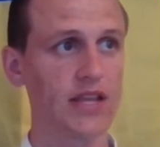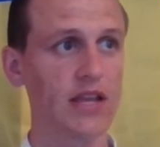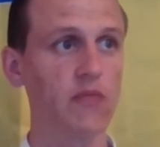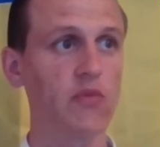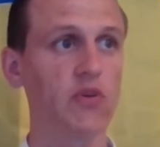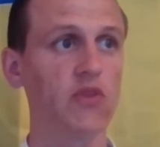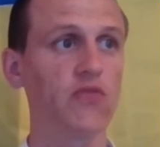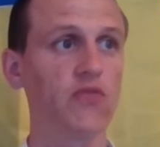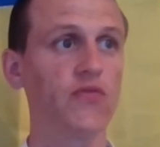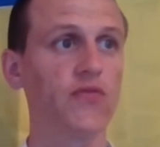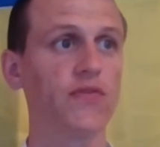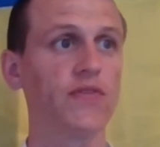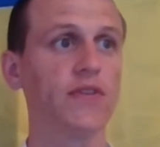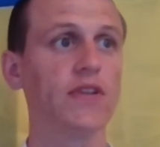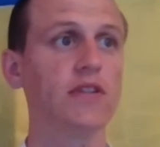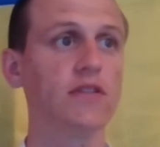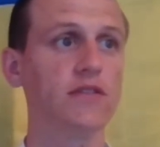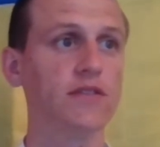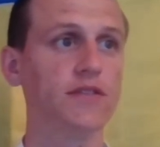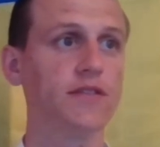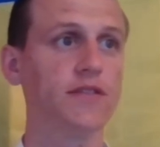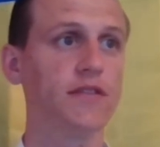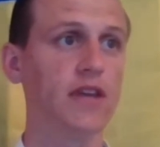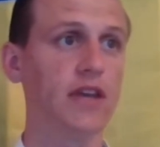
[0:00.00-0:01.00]
Table
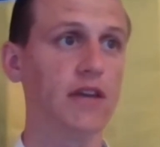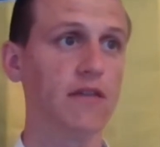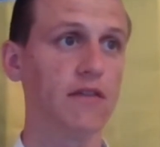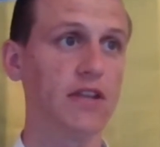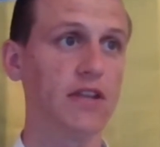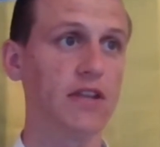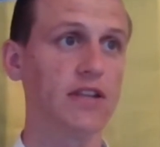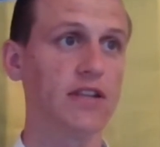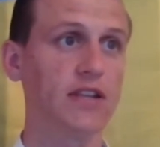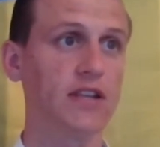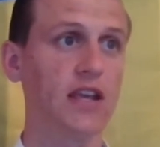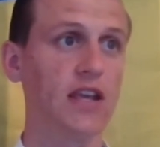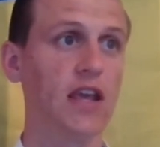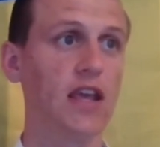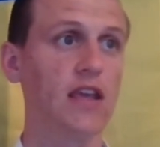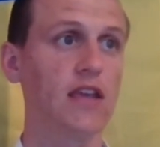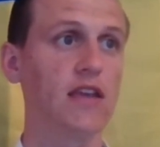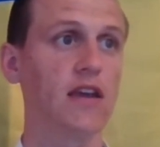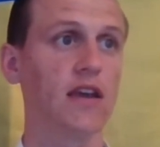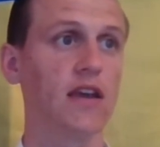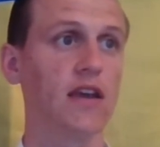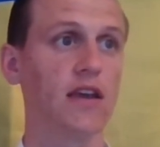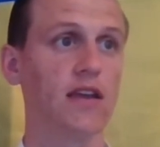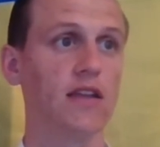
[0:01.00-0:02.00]
field
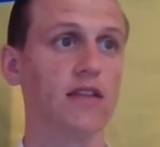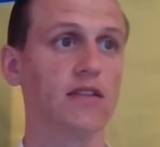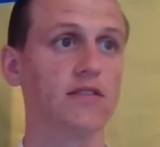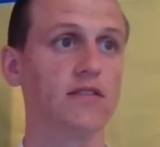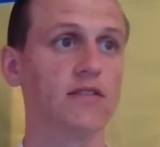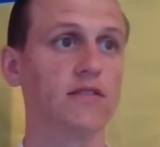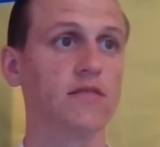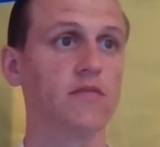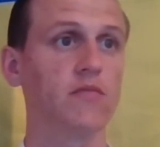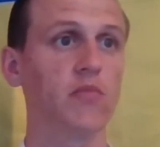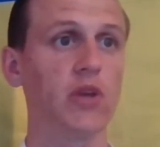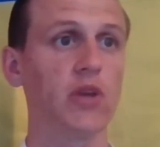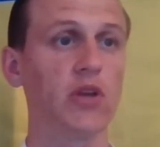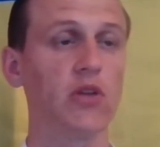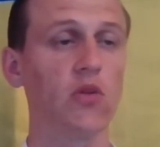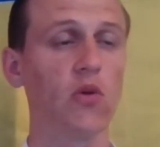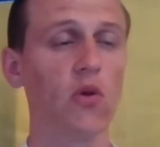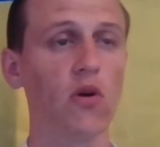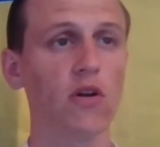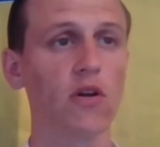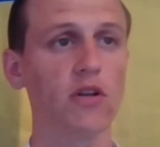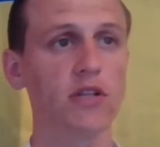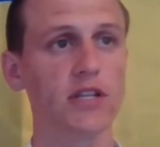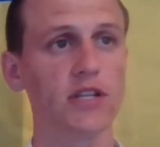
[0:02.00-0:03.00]
MNK and
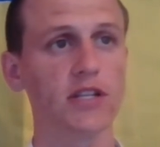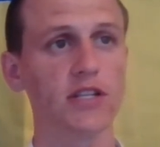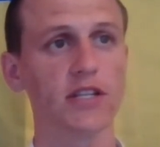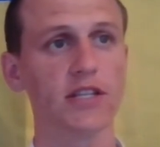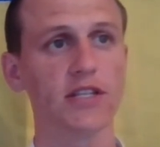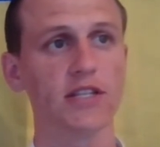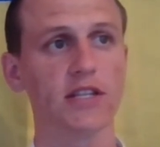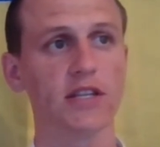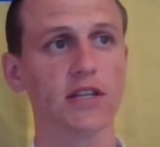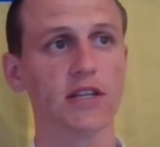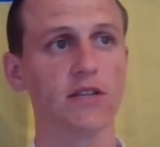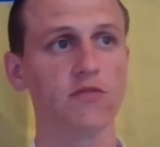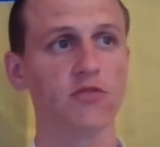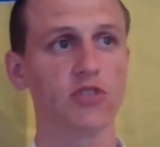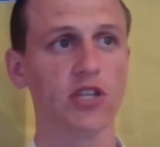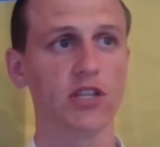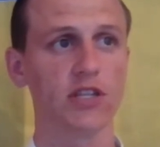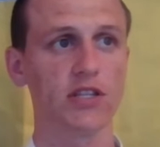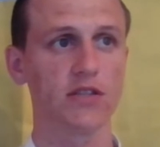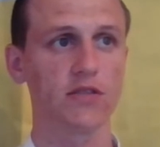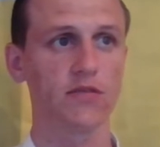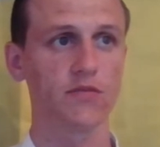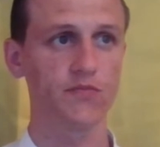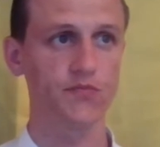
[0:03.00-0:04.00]
payload, it is
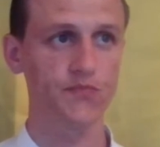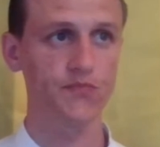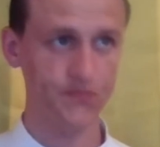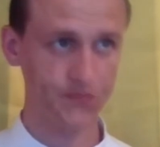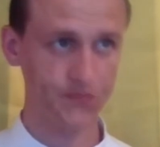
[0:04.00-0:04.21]
just